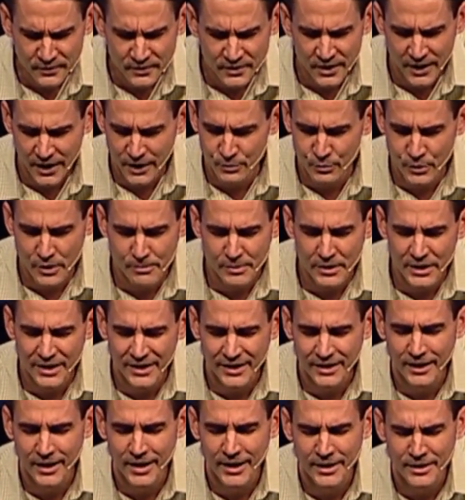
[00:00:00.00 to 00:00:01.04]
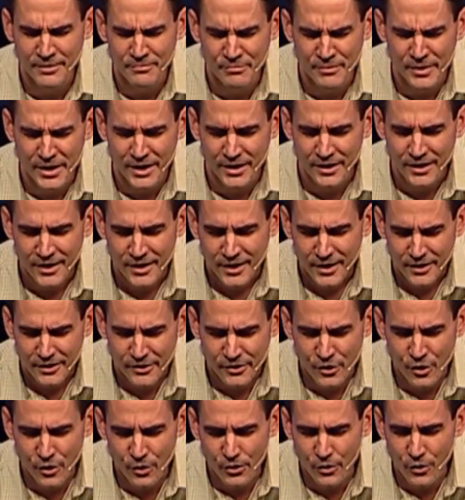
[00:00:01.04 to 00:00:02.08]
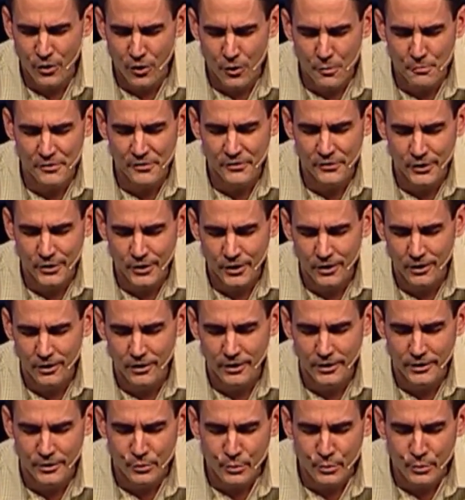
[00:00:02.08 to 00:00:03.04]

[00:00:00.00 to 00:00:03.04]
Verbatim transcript: God, we being enlightened may know the hope of our calling,